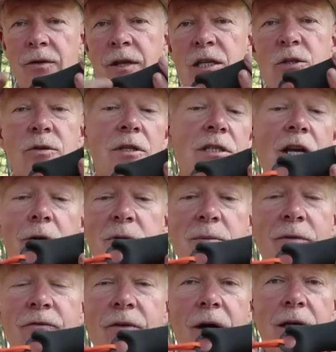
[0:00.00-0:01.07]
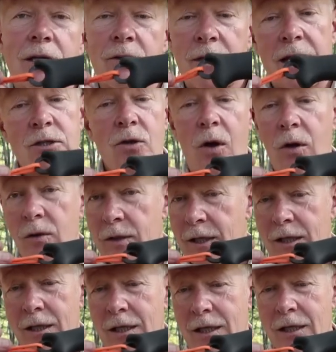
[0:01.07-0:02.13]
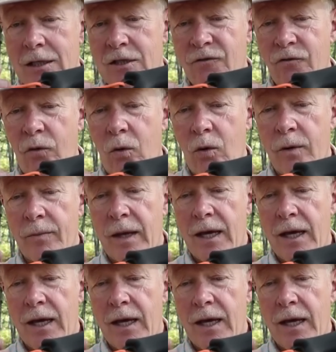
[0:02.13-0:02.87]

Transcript: this just helps me find it. That's all it is for.